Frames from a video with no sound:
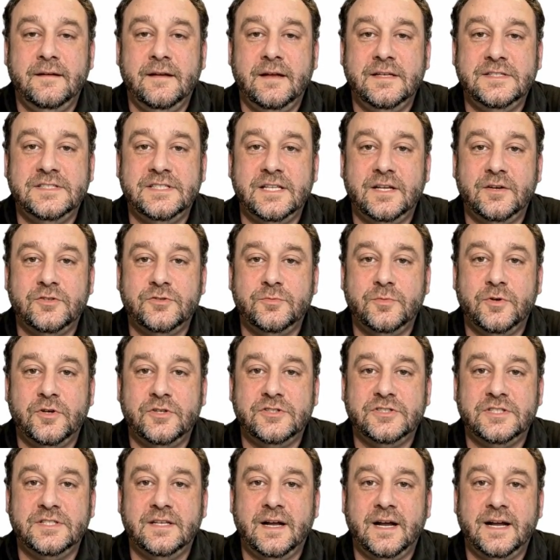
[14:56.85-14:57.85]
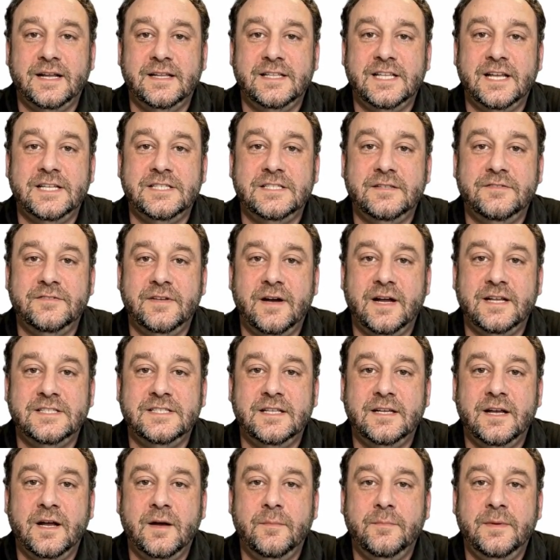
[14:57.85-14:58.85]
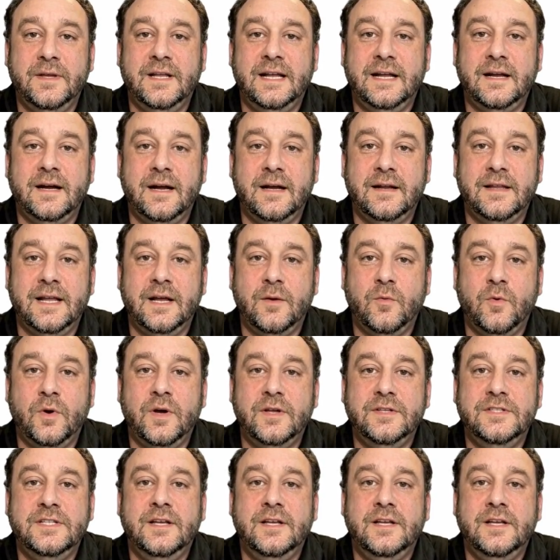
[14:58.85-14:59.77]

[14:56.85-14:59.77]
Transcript: A salesperson identifies a company they want to